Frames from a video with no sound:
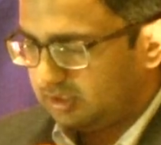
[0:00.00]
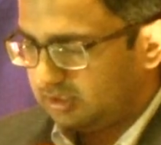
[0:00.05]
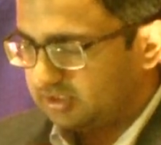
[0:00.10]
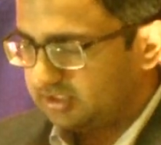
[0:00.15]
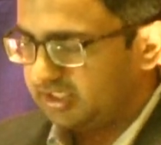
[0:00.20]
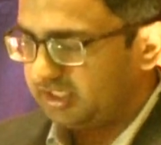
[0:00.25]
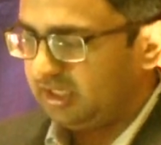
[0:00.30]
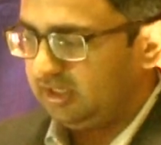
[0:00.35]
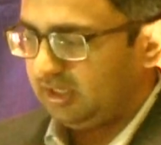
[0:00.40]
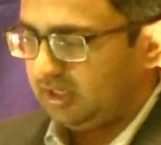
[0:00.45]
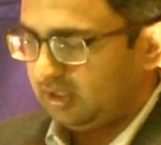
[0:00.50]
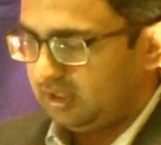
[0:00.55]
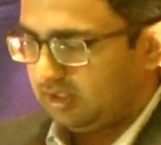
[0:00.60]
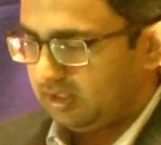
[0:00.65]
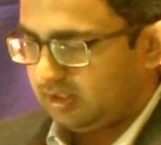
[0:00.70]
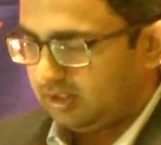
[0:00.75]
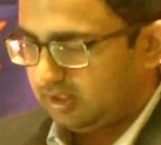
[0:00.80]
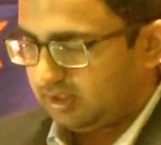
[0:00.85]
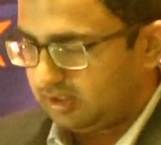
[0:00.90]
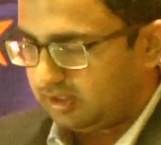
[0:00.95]
See,
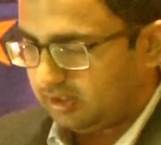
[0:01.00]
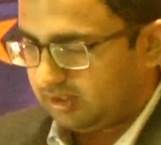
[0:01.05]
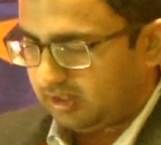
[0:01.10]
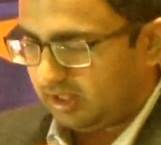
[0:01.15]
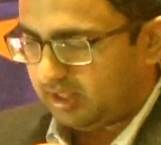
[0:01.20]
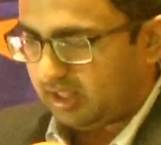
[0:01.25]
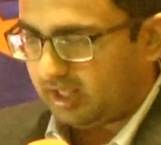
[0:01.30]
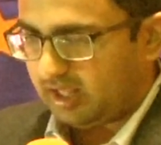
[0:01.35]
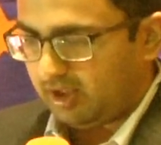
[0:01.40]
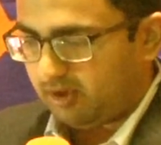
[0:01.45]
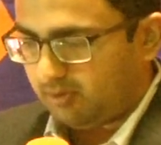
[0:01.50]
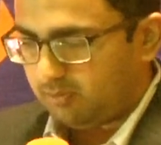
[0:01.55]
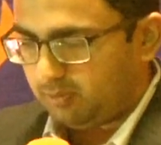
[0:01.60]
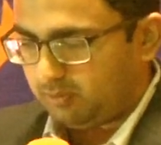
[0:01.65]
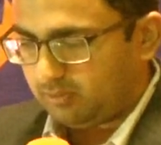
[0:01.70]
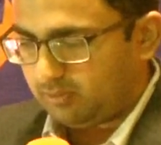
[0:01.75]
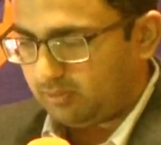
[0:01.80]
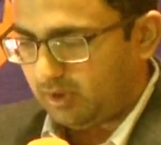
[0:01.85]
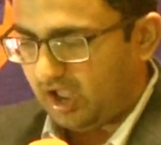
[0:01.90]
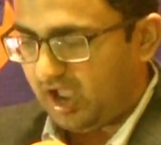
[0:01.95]

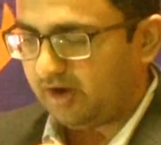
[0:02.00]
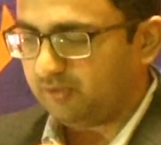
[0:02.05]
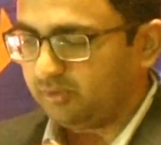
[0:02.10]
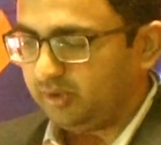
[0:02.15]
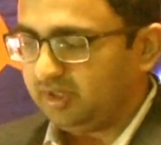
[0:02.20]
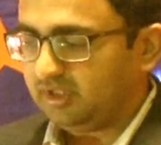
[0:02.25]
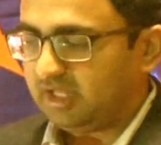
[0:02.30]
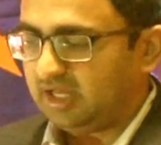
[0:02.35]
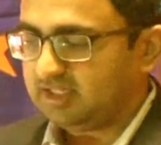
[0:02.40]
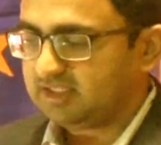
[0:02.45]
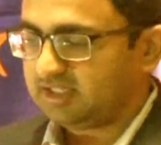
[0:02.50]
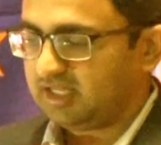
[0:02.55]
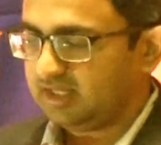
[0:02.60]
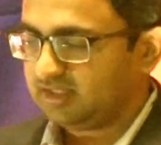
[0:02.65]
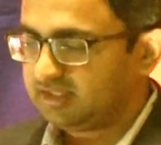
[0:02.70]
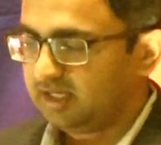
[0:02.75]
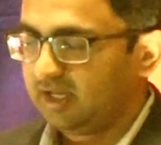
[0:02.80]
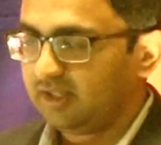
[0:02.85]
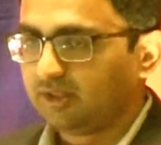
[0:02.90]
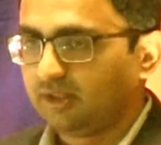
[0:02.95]
I realized
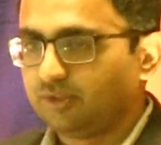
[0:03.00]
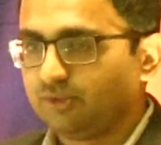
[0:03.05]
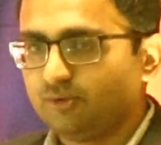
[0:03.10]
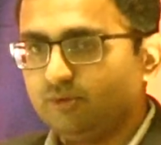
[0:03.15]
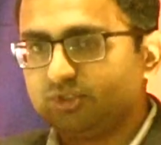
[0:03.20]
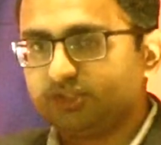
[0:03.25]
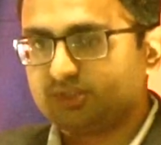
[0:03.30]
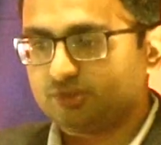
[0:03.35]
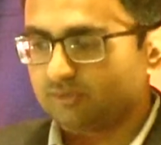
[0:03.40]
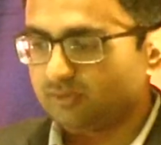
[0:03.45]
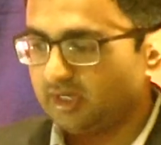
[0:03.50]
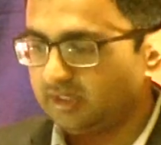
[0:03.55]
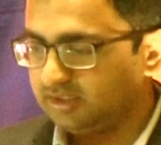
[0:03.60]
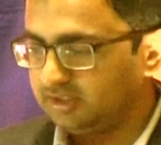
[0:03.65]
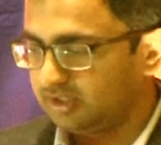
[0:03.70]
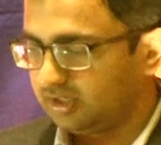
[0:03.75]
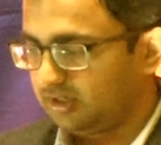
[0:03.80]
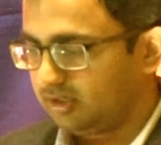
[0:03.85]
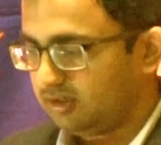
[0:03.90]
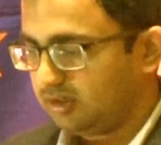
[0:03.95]
that day that through
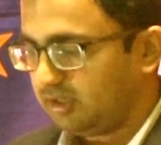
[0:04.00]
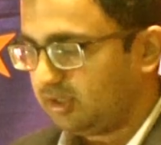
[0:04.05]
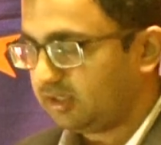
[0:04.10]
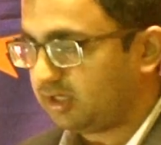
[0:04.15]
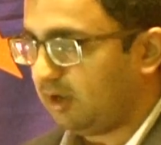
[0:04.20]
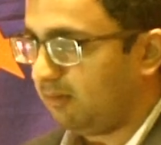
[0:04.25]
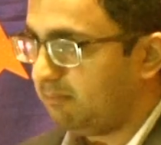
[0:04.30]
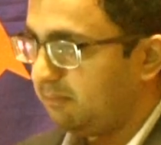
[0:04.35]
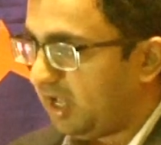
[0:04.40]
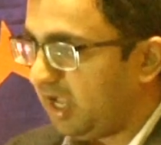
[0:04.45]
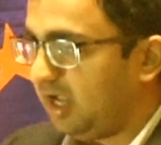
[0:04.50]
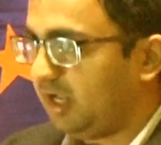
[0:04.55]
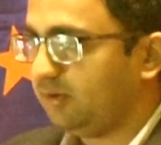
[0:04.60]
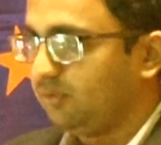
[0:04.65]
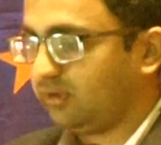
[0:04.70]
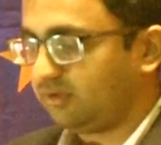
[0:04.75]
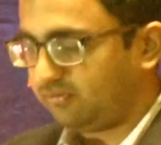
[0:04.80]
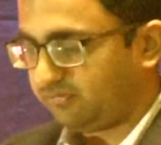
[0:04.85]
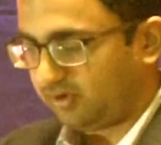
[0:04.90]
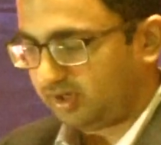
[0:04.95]
surrender,
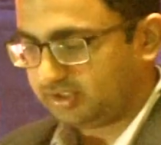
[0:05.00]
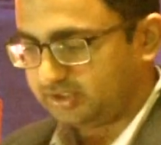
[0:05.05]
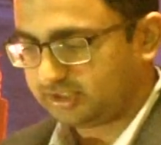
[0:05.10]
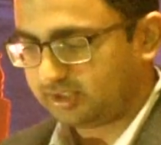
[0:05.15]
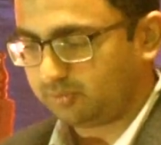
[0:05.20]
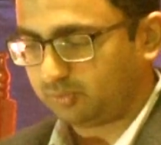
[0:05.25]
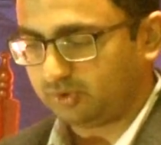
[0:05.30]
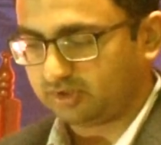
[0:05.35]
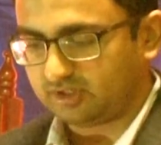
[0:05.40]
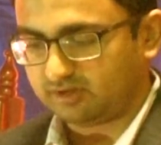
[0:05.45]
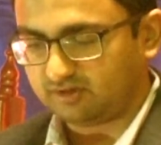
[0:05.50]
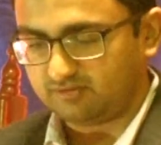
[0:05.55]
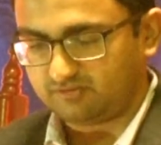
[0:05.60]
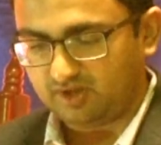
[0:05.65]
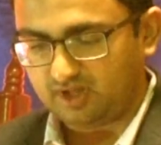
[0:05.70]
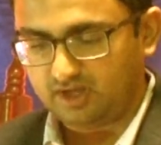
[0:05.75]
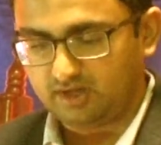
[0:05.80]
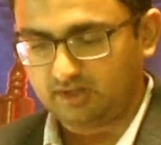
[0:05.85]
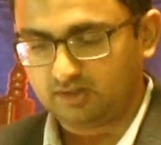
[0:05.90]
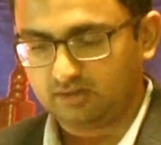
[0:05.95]
combined with friendship with the
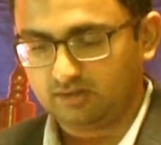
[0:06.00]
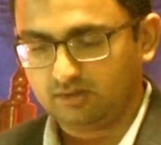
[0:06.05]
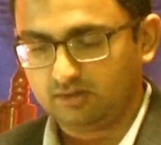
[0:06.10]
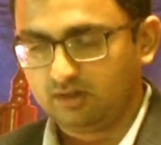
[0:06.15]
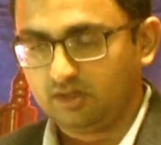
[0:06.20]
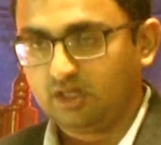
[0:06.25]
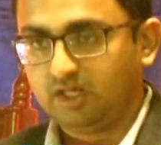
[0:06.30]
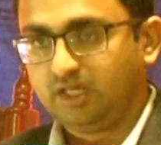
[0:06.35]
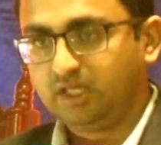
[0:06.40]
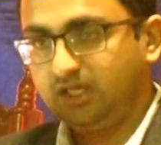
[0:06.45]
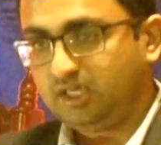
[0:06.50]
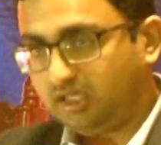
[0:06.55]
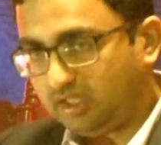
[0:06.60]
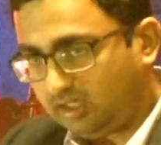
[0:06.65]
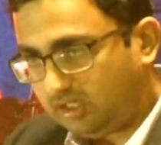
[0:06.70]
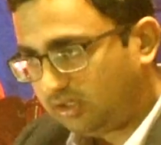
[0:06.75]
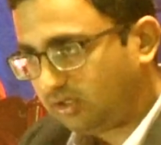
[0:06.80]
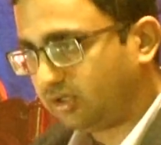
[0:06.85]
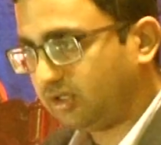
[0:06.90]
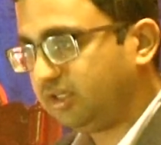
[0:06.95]
divine,
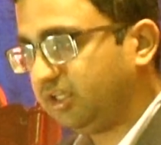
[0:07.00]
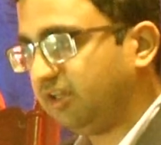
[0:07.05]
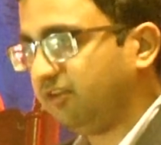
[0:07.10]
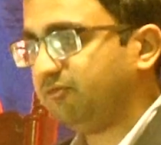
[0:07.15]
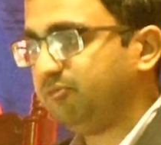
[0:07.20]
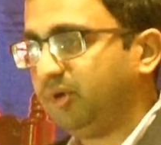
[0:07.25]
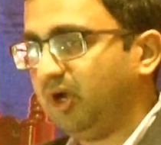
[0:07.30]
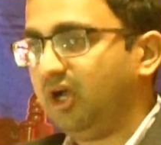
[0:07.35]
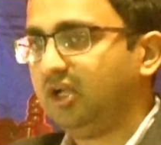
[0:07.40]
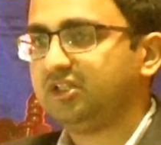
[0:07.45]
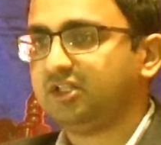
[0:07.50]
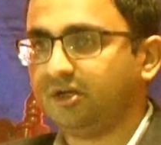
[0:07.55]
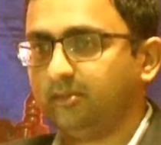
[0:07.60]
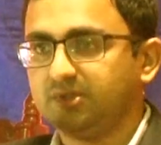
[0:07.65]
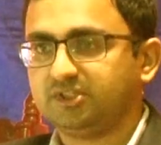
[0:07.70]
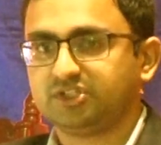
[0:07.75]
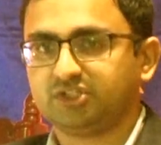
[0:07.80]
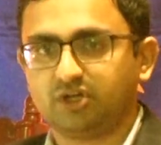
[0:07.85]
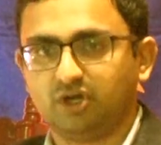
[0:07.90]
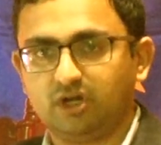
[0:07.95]
he could give Pada
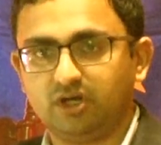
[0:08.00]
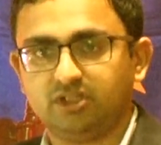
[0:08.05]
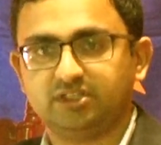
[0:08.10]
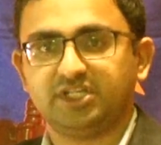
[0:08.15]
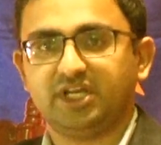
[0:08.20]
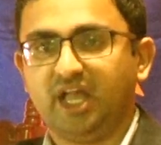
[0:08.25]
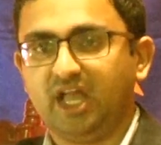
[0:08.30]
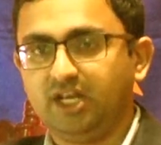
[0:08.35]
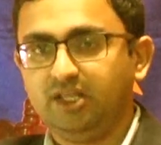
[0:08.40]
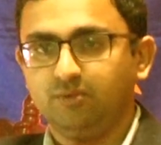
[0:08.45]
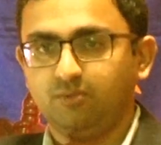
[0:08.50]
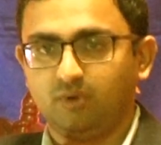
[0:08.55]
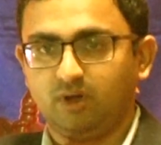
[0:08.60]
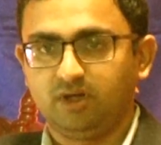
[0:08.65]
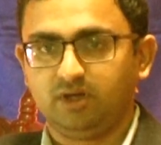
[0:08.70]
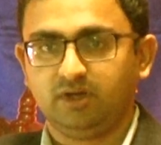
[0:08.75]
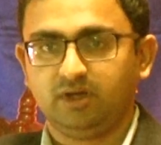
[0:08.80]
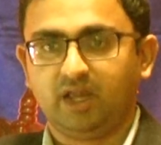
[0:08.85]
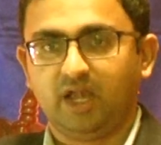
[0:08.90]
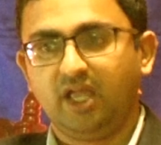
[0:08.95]
Namaskar to
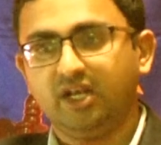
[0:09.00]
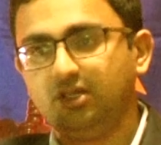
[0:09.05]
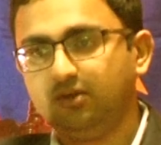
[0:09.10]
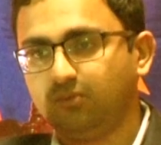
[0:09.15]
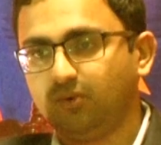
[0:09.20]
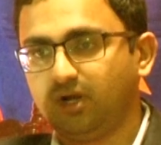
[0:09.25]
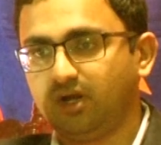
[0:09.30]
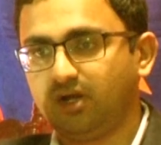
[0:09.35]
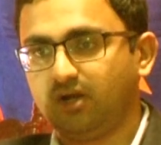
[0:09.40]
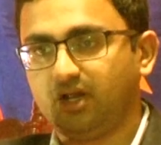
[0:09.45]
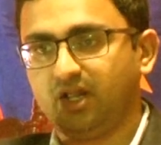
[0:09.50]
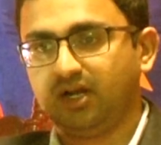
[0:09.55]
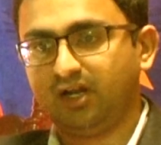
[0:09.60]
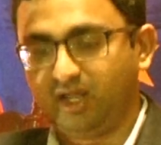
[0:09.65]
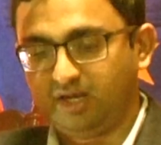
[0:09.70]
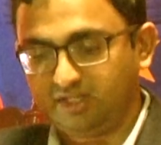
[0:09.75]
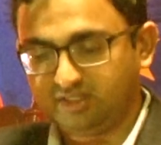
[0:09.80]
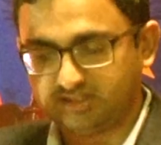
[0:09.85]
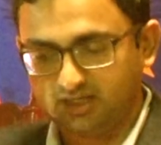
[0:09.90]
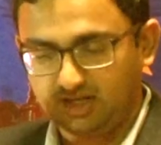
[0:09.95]
anyone, anywhere, at
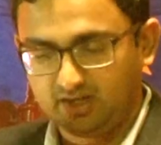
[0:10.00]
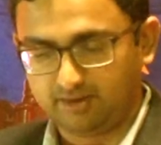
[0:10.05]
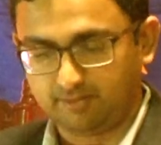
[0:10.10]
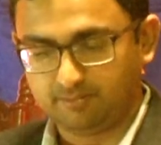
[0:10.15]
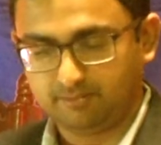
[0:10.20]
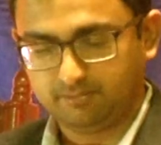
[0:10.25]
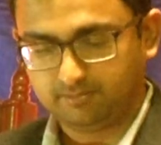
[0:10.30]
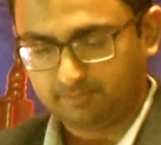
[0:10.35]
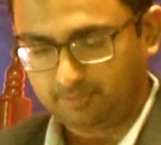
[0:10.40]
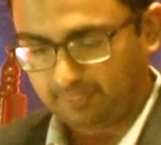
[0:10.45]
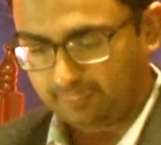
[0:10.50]
any time.